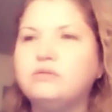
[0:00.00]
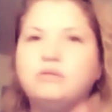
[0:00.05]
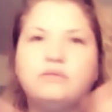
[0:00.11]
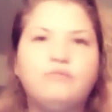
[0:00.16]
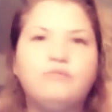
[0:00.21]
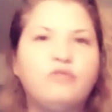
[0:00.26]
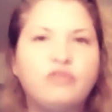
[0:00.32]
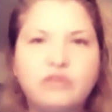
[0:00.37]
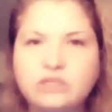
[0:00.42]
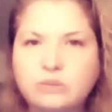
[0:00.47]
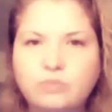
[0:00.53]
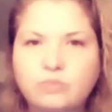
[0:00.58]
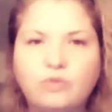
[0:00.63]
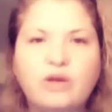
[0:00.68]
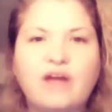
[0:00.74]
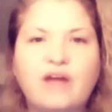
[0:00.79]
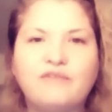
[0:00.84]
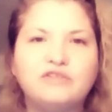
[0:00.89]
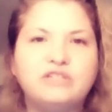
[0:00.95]
For this
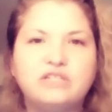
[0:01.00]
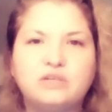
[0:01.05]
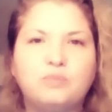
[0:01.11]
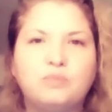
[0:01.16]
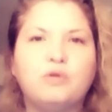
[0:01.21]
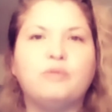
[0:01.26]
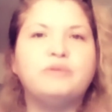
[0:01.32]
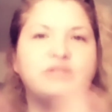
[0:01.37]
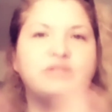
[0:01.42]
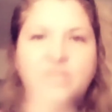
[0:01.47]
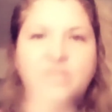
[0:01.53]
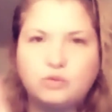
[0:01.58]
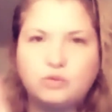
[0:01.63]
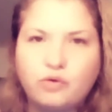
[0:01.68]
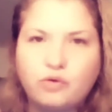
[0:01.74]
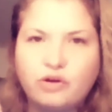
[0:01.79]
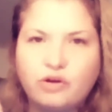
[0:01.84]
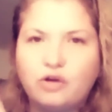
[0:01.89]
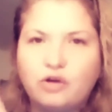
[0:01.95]
conversation purpose, that's what
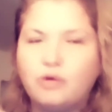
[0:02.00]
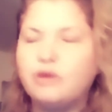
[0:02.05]
we're going to go